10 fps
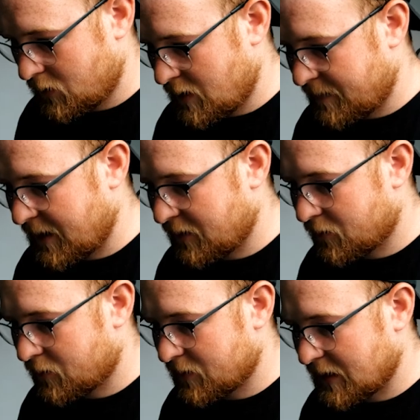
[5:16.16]
Now by
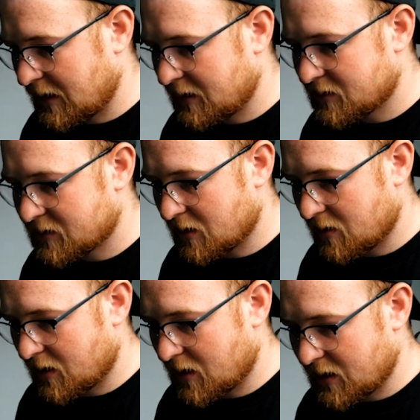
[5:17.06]
all means,
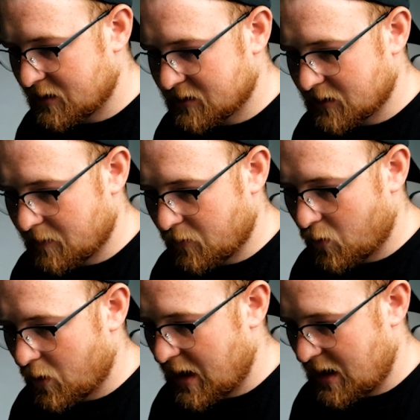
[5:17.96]
there is
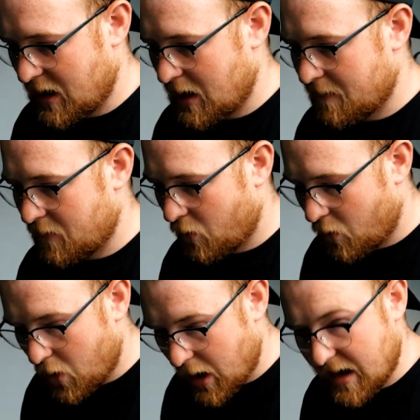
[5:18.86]

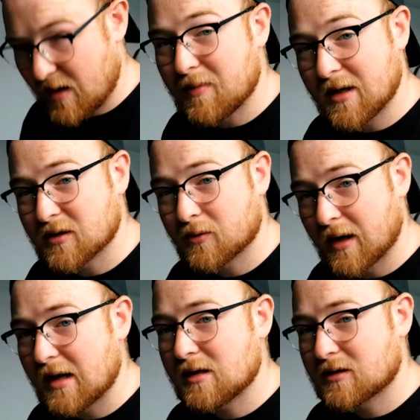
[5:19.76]
way better
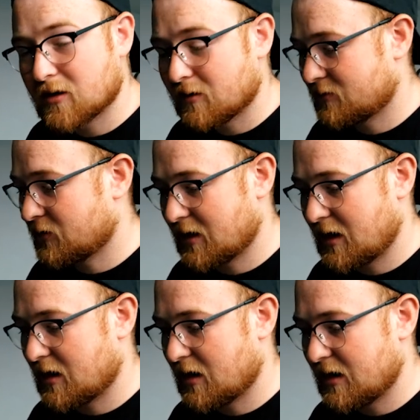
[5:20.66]
ways of doing
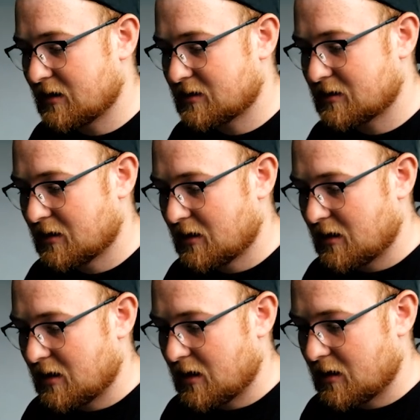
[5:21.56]
headlights,
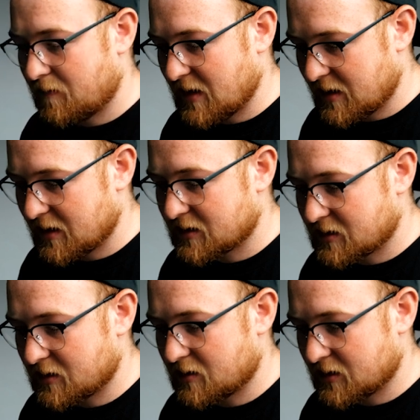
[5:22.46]
but
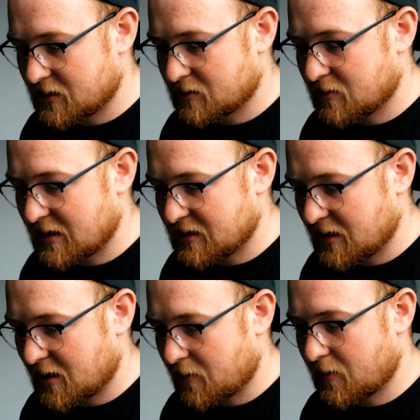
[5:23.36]
this is my
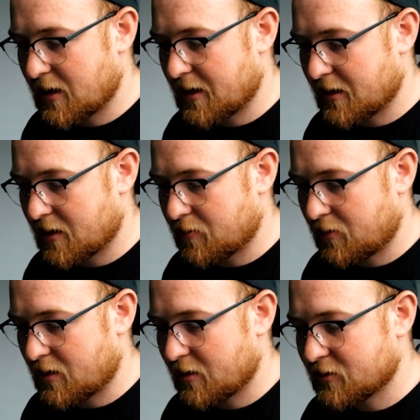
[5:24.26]
DIY
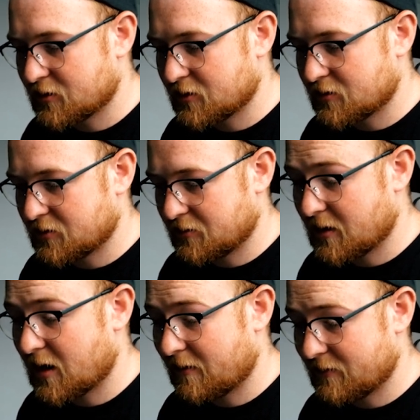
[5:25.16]
approach to
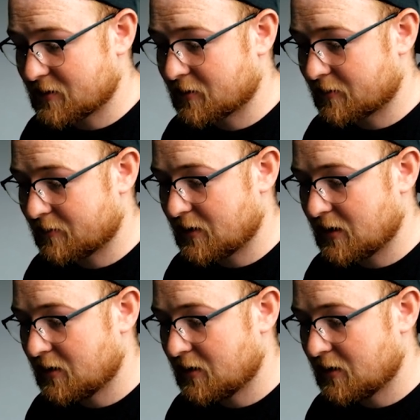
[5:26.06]
car photography.